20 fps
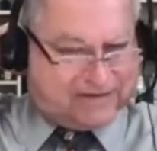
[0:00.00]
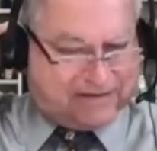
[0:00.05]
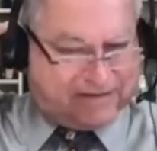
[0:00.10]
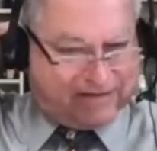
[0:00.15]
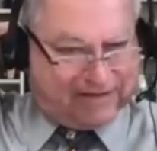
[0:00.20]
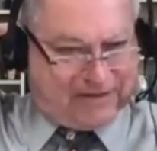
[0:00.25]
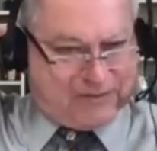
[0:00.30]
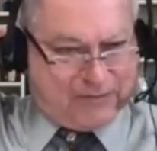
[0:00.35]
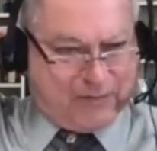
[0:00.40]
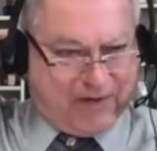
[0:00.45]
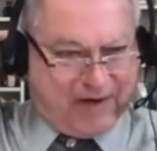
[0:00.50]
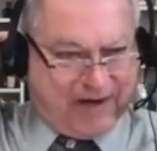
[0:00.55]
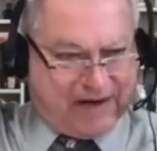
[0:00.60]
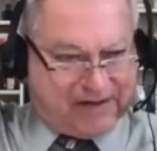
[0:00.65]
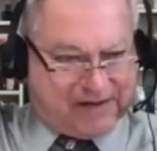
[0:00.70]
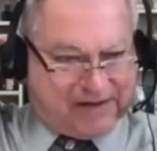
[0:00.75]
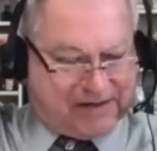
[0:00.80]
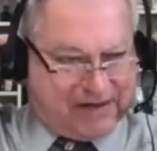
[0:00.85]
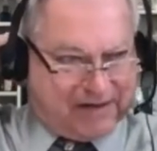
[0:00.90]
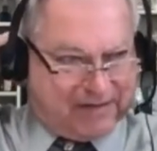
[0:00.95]
as
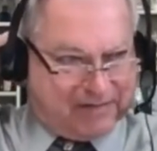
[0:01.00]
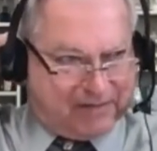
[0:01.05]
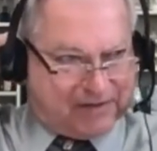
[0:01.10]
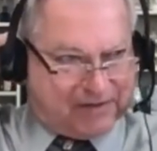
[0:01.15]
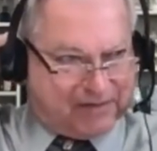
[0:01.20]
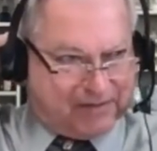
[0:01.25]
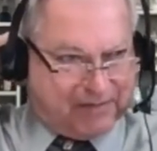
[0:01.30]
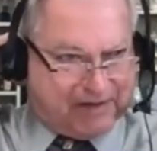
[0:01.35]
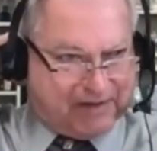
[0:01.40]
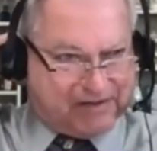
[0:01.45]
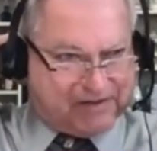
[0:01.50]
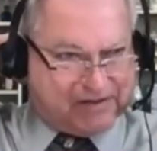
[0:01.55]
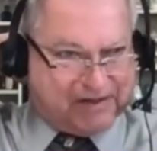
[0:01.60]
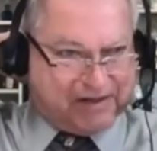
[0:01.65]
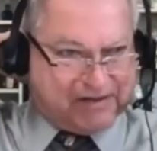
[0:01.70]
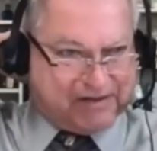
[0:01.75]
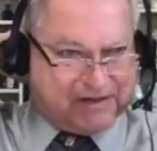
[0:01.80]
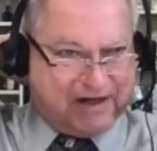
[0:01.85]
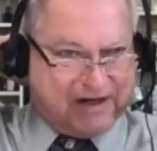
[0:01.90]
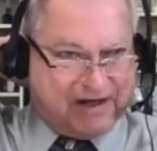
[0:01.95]
Brad said, there's about
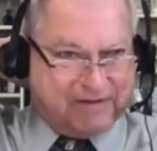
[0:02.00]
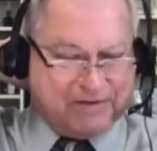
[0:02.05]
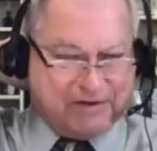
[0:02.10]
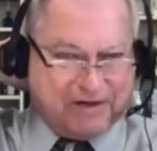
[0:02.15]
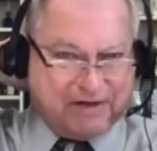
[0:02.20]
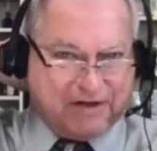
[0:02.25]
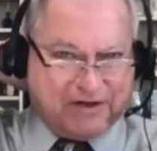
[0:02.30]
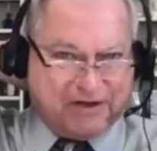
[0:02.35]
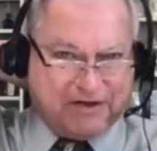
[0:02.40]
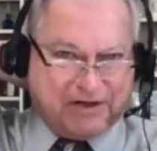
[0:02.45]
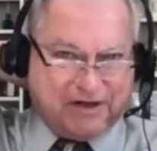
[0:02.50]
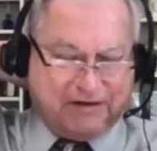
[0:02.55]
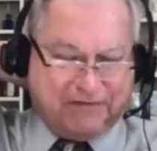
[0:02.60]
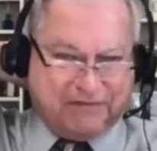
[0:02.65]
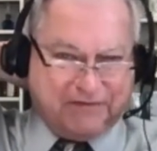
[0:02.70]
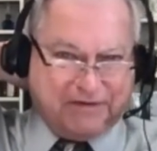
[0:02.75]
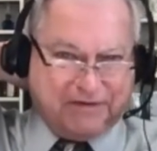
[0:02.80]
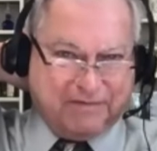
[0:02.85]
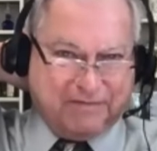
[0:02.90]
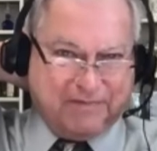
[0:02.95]
6 items on the
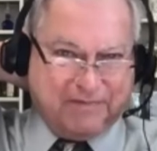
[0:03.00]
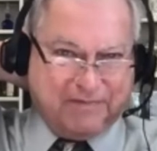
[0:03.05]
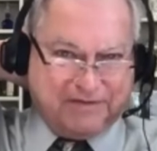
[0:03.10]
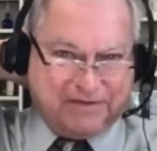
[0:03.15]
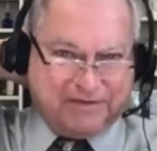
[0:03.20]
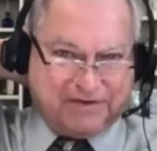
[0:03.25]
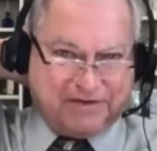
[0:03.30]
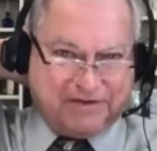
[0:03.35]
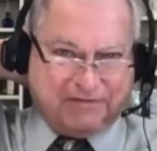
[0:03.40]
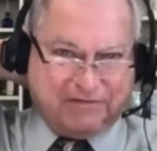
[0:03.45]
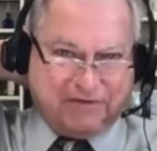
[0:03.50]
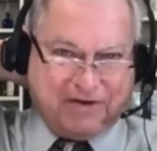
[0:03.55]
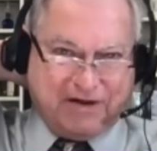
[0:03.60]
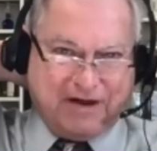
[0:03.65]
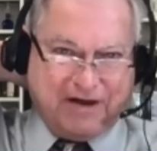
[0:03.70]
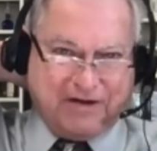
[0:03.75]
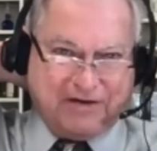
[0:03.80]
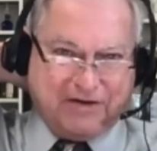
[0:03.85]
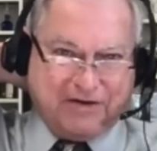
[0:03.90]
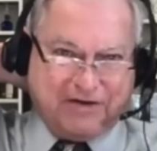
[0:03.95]
shelf, and there's several
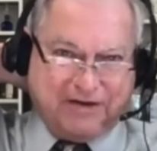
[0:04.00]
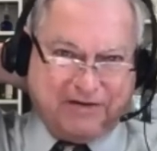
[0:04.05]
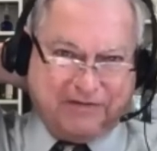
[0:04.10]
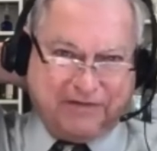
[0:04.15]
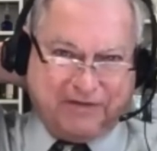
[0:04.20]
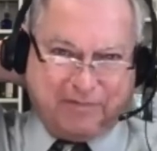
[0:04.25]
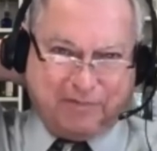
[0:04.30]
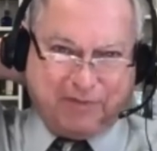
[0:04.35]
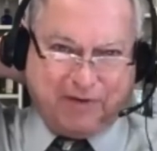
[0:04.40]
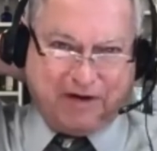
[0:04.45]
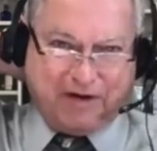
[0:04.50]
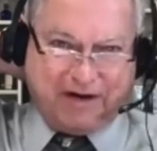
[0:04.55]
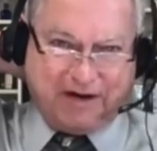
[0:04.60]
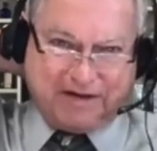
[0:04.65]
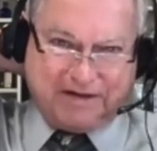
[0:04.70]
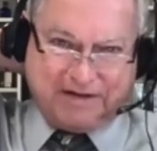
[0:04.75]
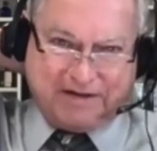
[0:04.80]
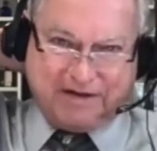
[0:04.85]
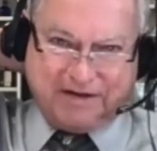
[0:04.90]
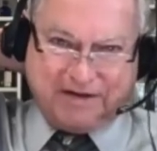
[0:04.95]
hundred different
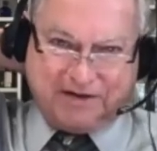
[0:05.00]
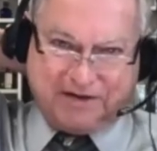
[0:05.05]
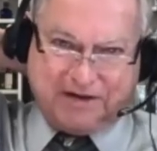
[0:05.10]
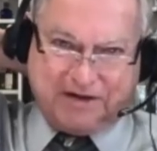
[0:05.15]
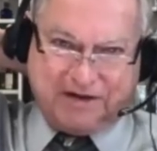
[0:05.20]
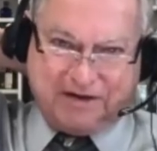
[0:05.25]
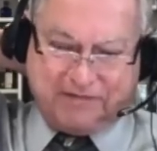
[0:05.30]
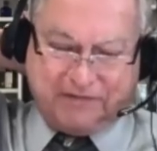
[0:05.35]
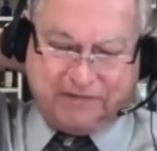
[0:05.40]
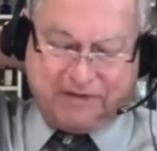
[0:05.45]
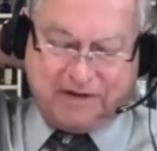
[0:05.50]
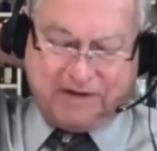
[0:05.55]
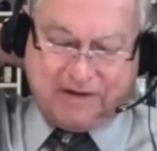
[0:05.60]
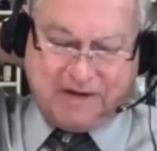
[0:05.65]
products on the shelf.